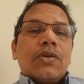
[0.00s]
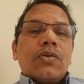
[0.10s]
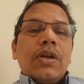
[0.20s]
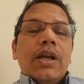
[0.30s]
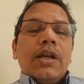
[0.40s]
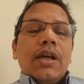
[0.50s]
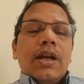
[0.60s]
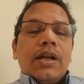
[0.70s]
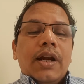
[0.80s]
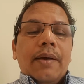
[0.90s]
to the
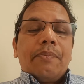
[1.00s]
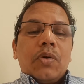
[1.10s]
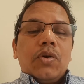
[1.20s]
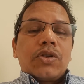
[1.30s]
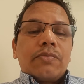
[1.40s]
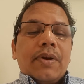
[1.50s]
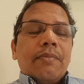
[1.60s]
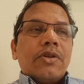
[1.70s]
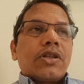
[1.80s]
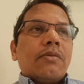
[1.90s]
integrated approach
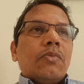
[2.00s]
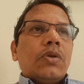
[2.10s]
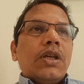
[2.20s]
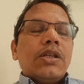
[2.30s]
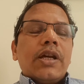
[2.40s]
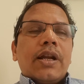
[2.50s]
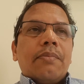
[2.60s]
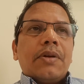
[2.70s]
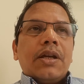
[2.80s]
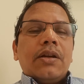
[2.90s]
Prime Minister Modi is
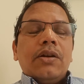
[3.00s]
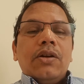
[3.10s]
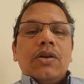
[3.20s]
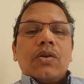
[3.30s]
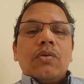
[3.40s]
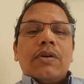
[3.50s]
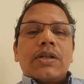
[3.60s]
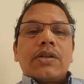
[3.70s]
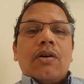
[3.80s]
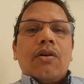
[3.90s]
adopting
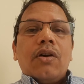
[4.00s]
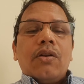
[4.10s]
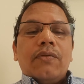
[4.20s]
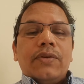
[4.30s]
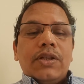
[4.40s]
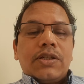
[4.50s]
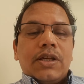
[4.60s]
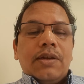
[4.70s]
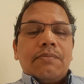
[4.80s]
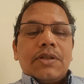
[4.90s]
towards all of these
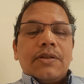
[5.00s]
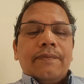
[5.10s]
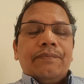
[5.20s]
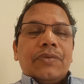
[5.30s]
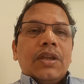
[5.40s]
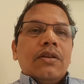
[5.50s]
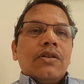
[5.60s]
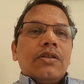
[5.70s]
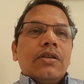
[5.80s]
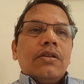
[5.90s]
schemes.
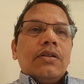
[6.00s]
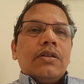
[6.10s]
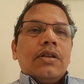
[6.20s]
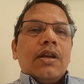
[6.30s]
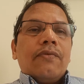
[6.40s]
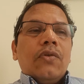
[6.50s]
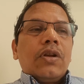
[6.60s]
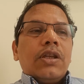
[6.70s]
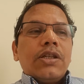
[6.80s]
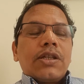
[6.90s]

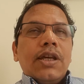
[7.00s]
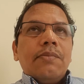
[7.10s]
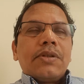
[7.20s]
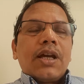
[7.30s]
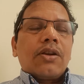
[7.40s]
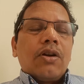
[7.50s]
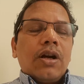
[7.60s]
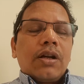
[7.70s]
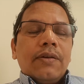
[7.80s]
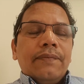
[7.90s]
Therefore, these schemes are
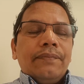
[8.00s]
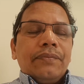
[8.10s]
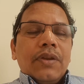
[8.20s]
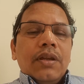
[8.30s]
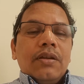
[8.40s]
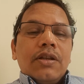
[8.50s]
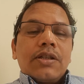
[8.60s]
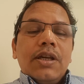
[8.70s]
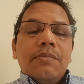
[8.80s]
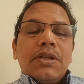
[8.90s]
not the
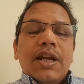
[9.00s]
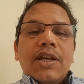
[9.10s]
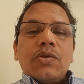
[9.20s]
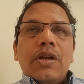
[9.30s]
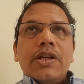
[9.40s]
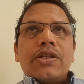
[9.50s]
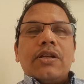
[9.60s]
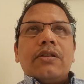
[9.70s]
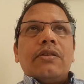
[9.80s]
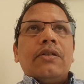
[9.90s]
schemes in
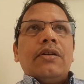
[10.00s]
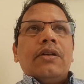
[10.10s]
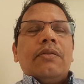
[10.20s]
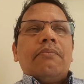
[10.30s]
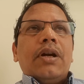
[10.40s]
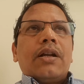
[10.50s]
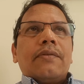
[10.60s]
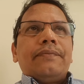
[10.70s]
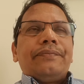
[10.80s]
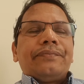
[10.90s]
isolation, but